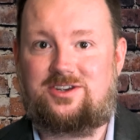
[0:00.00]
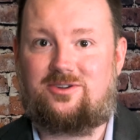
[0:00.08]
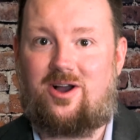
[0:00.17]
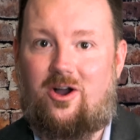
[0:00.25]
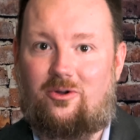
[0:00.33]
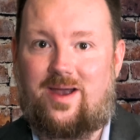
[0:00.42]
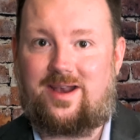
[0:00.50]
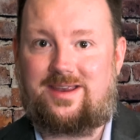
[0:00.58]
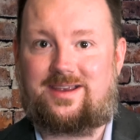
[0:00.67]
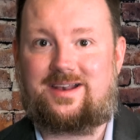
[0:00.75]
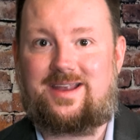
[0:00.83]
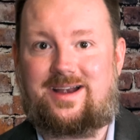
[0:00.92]
you're already
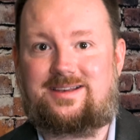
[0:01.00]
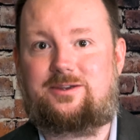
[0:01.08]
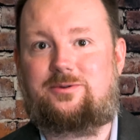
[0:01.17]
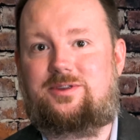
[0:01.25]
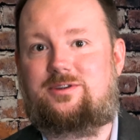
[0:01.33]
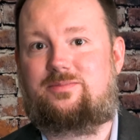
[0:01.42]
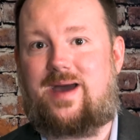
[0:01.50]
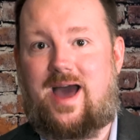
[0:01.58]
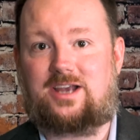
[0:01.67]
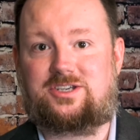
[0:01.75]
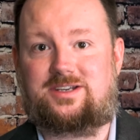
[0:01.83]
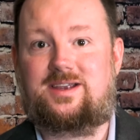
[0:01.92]
connecting with your
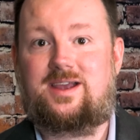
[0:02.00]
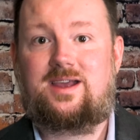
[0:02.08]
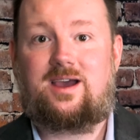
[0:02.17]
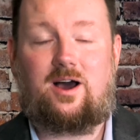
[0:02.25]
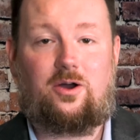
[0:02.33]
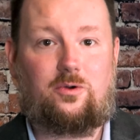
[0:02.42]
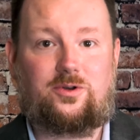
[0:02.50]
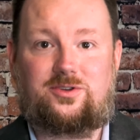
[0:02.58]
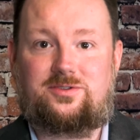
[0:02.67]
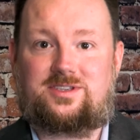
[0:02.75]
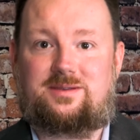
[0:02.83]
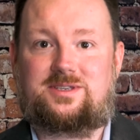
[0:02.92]
passion. Or
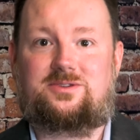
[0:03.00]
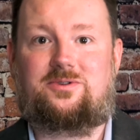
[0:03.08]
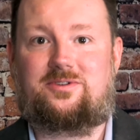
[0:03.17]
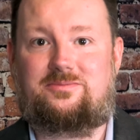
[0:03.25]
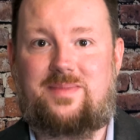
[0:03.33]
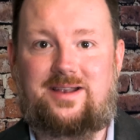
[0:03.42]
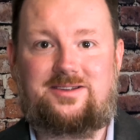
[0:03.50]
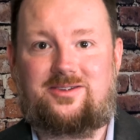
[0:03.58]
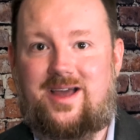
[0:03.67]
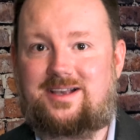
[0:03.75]
do some sort of mental